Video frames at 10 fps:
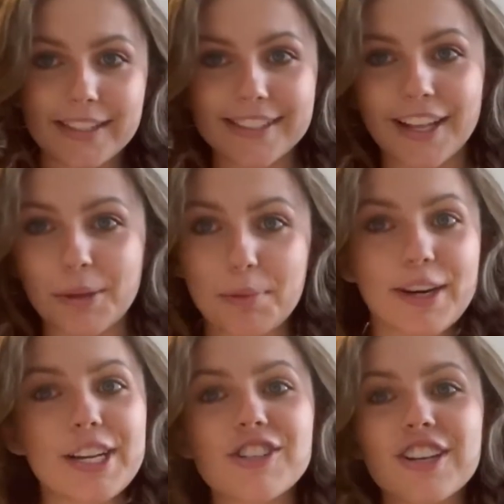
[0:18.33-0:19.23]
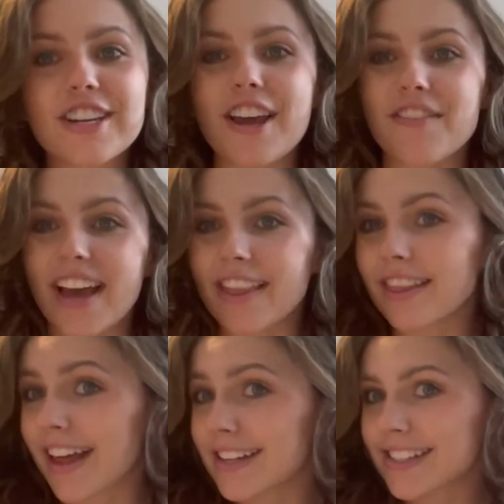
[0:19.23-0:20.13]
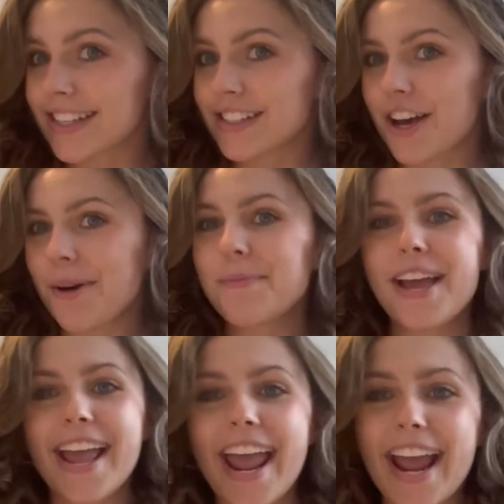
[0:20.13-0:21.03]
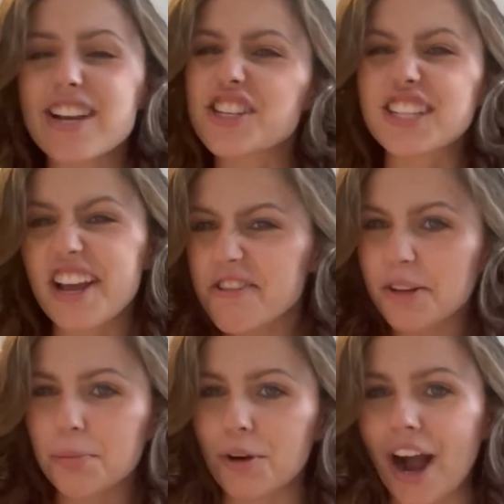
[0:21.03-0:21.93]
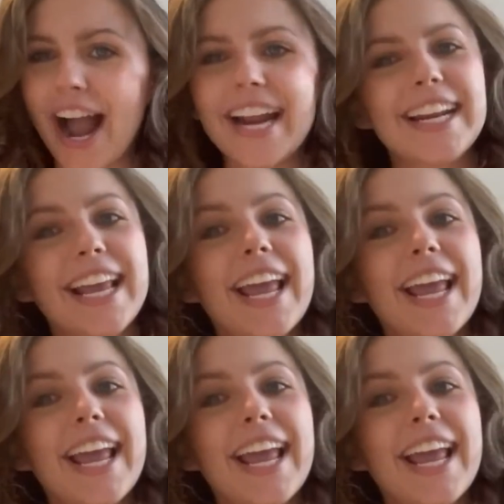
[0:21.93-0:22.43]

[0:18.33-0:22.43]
celebration of athleticism and just country pride